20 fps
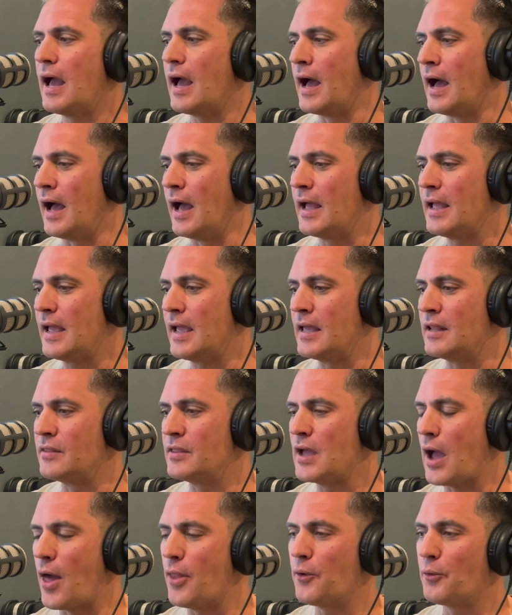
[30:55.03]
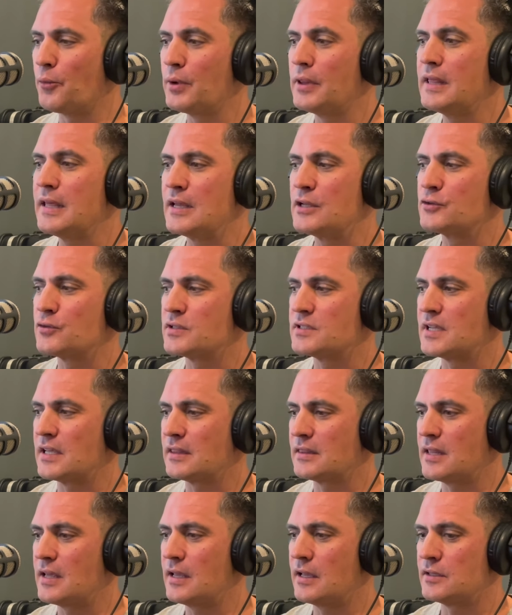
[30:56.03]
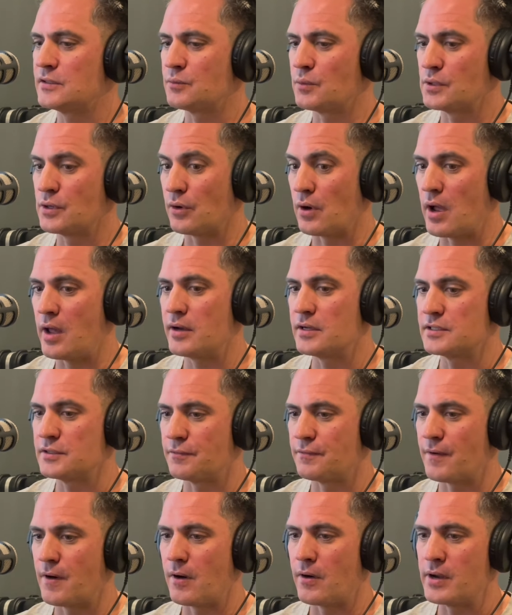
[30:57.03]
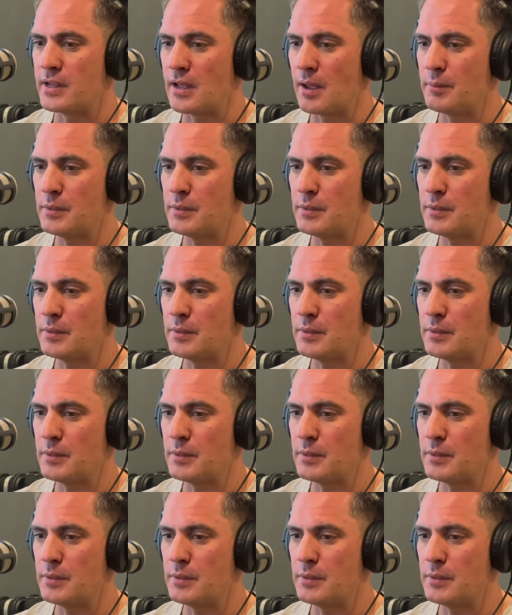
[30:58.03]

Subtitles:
And the other really interesting thing is when you're on a safari,